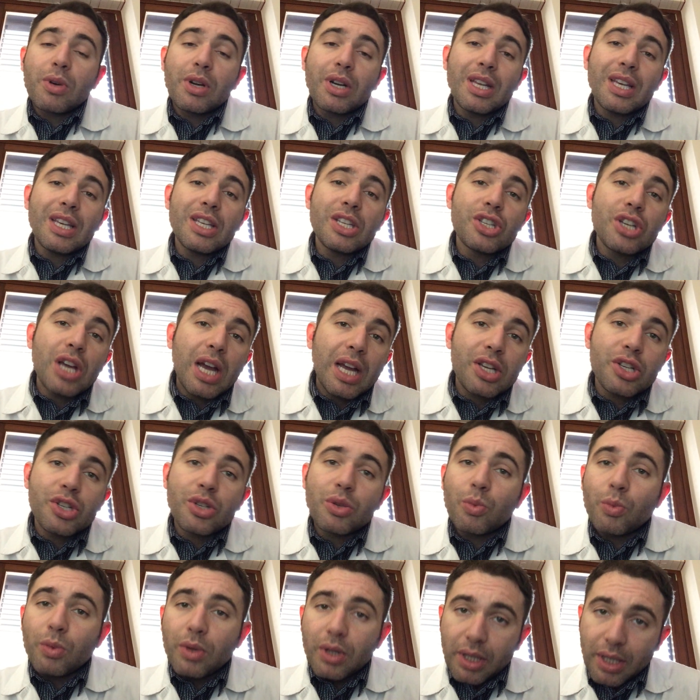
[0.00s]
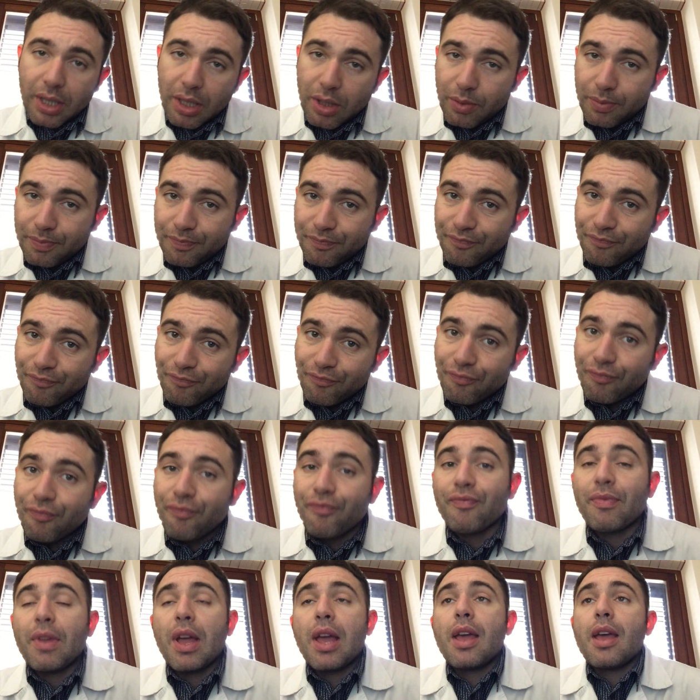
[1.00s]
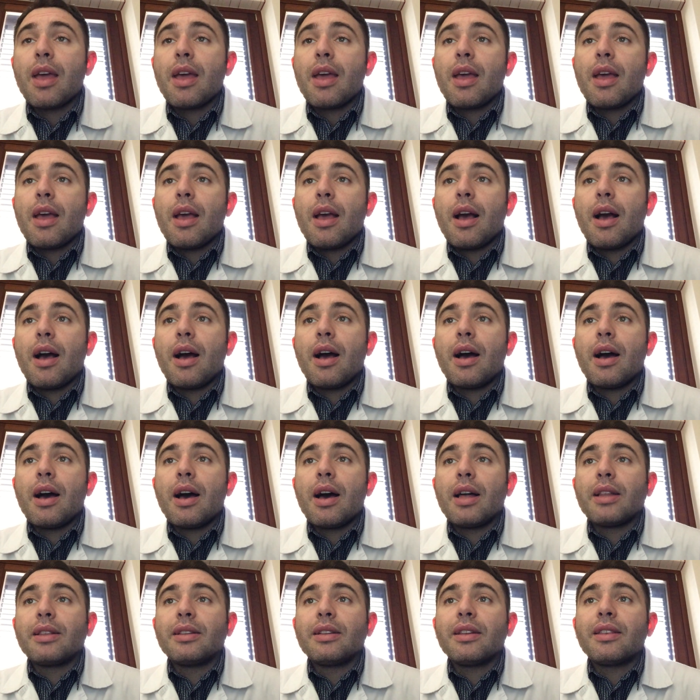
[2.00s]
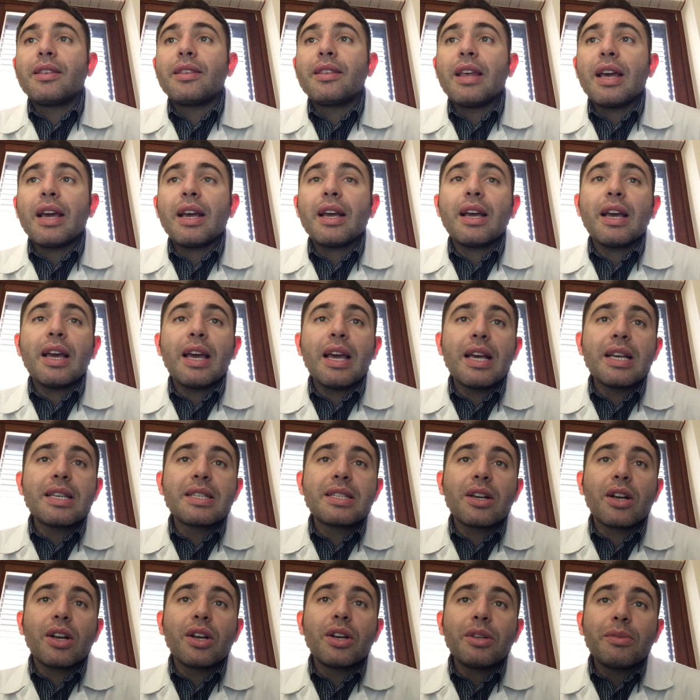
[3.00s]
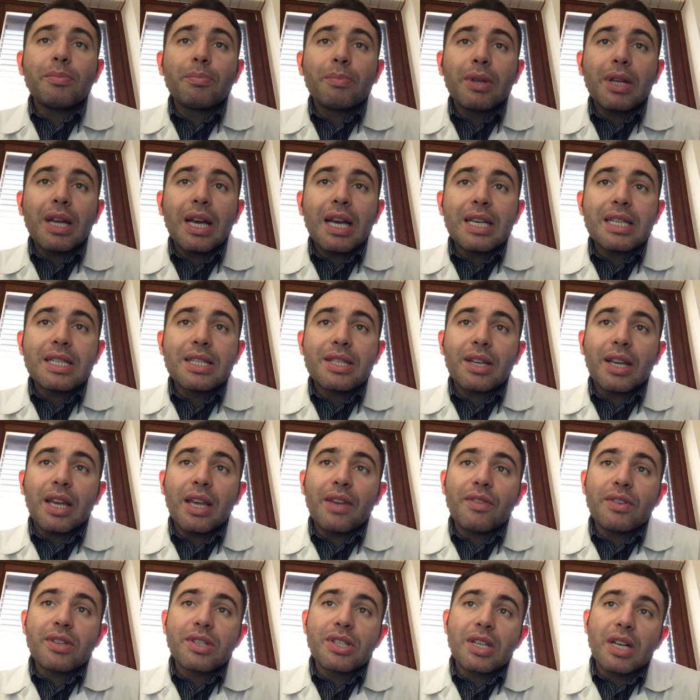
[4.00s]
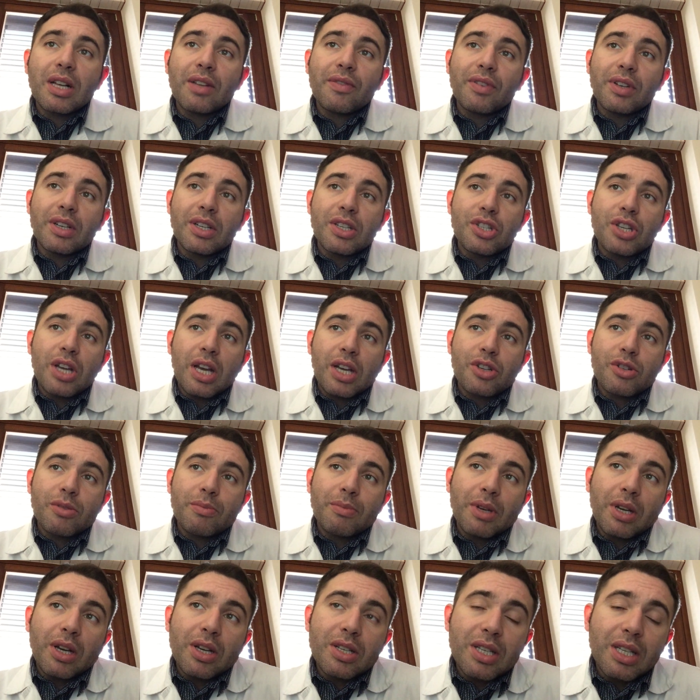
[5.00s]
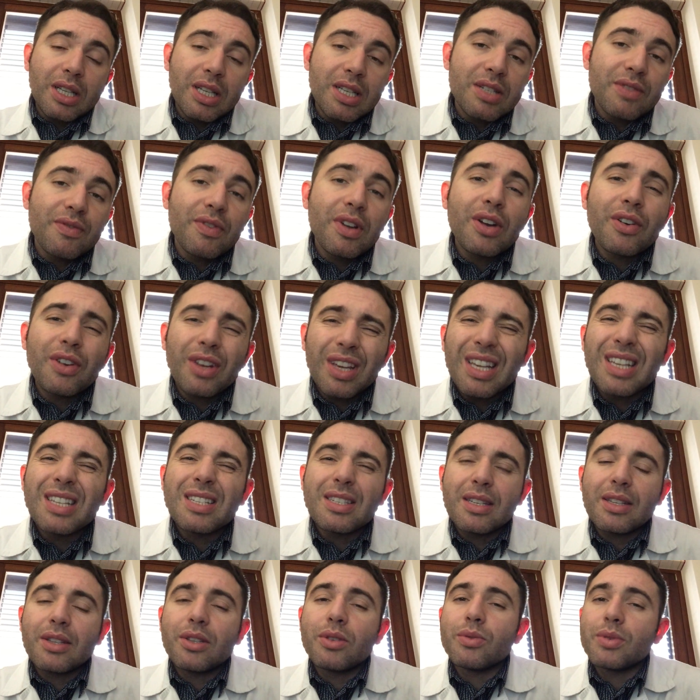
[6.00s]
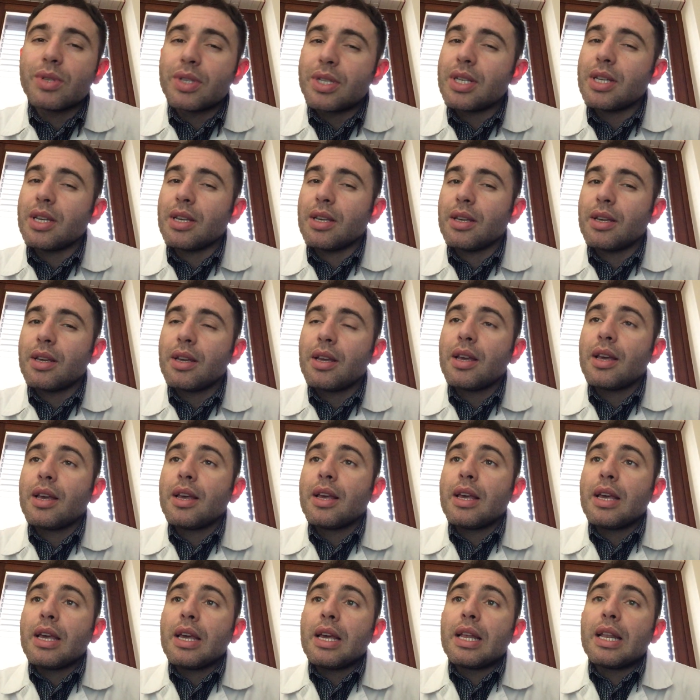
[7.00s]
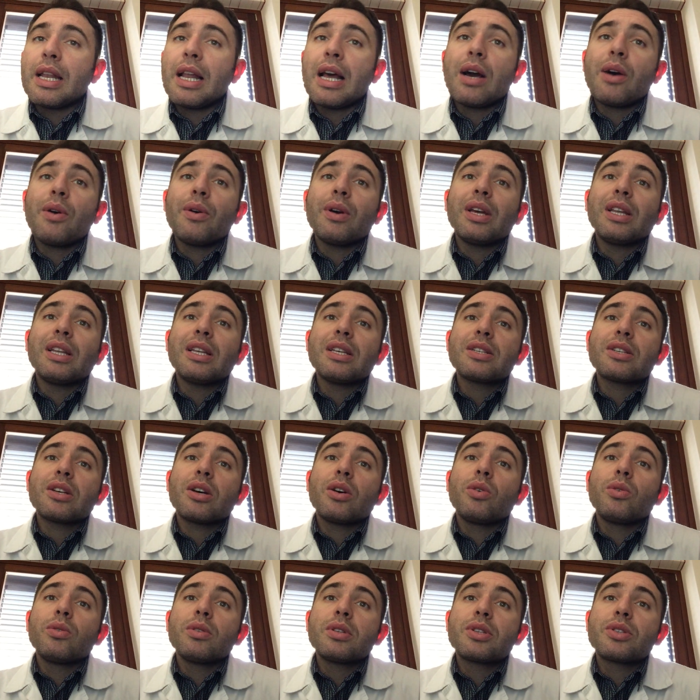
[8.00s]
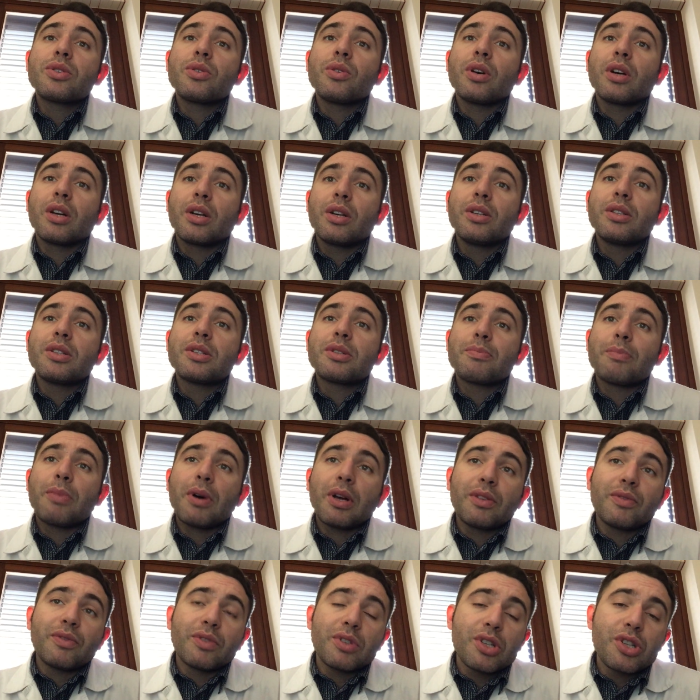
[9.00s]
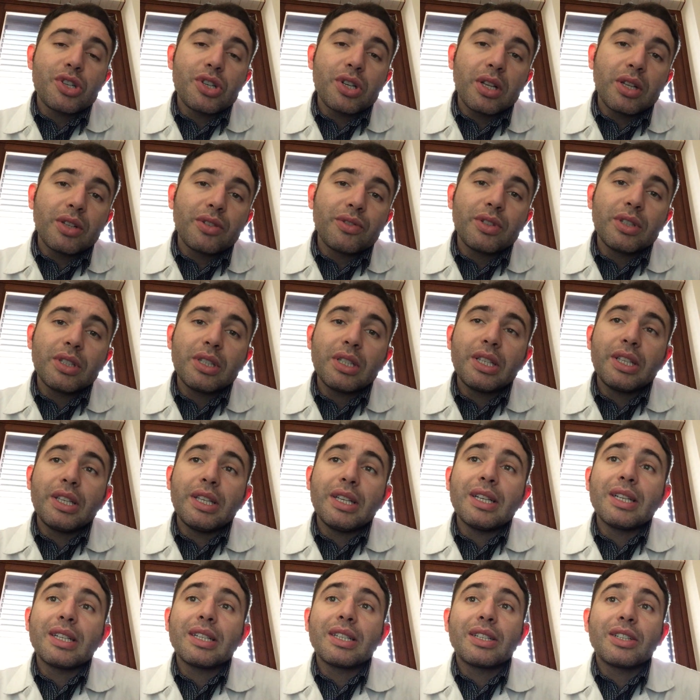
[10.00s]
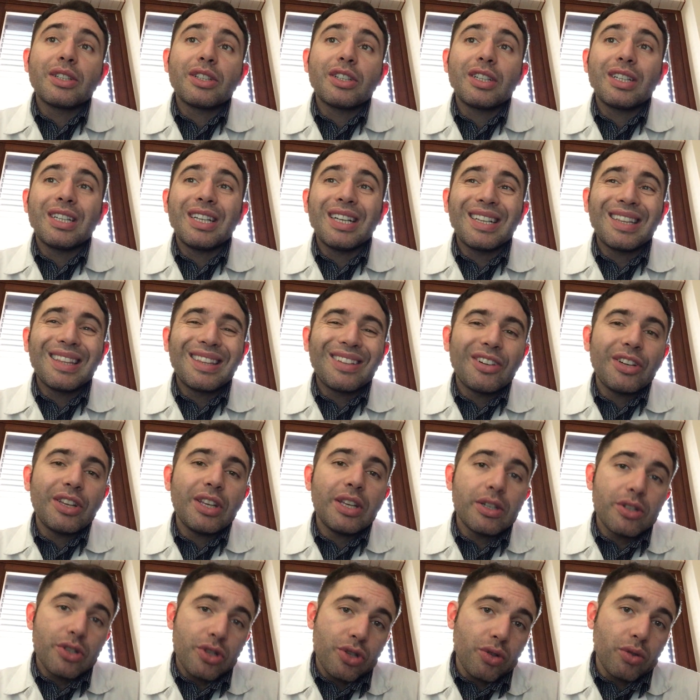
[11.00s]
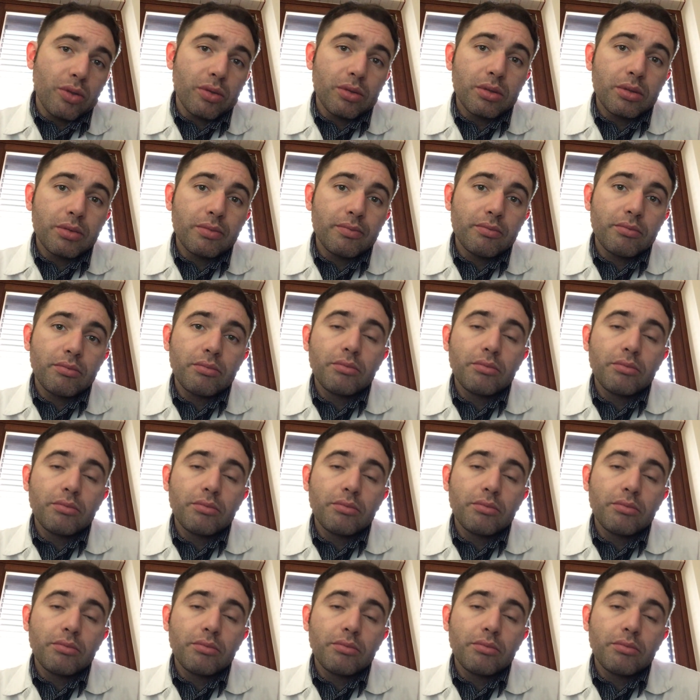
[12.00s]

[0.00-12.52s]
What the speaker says: where the injection will go. The thigh is a good place to give yourself an injection because it is very easy to see. Now, it is also a good spot for children younger than 3 years old.